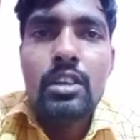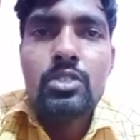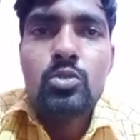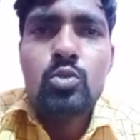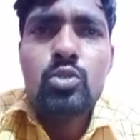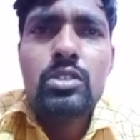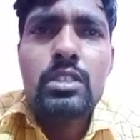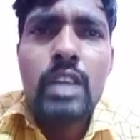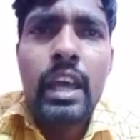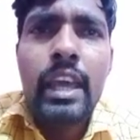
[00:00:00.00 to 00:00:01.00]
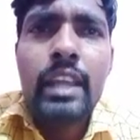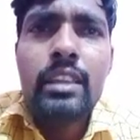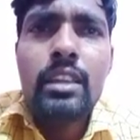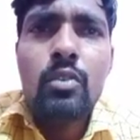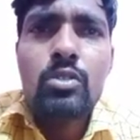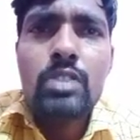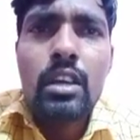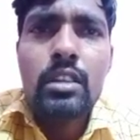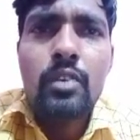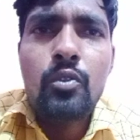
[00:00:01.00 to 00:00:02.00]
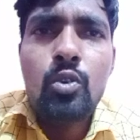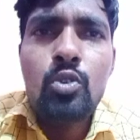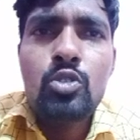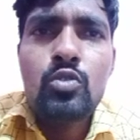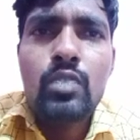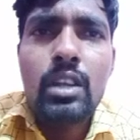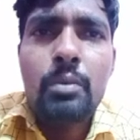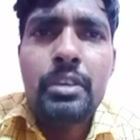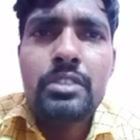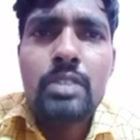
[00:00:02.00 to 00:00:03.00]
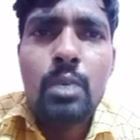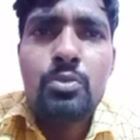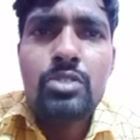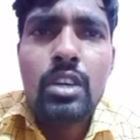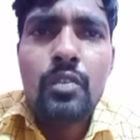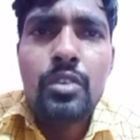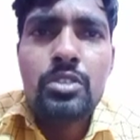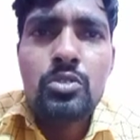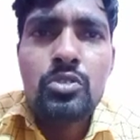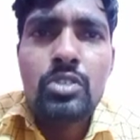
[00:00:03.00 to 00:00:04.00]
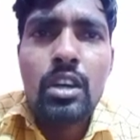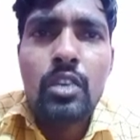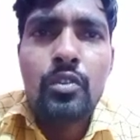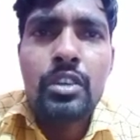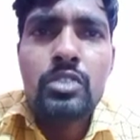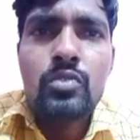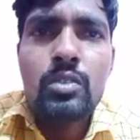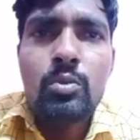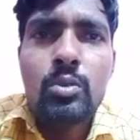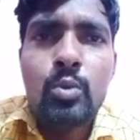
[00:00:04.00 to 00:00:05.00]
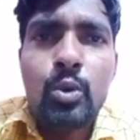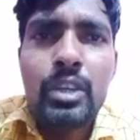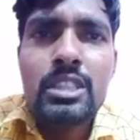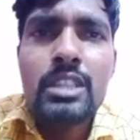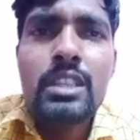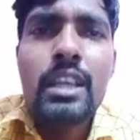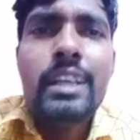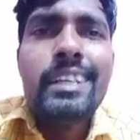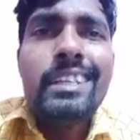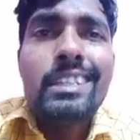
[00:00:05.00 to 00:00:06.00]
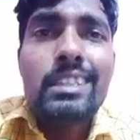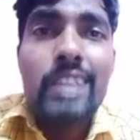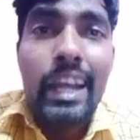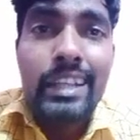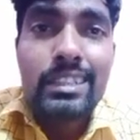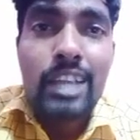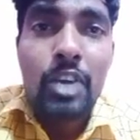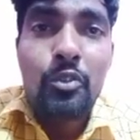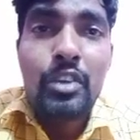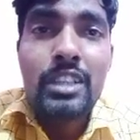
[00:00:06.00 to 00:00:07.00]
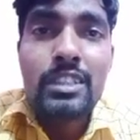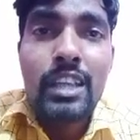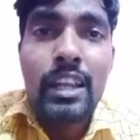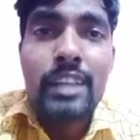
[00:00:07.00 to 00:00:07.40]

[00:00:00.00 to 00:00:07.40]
So then the force will be subsurface to surface to reaches that surface area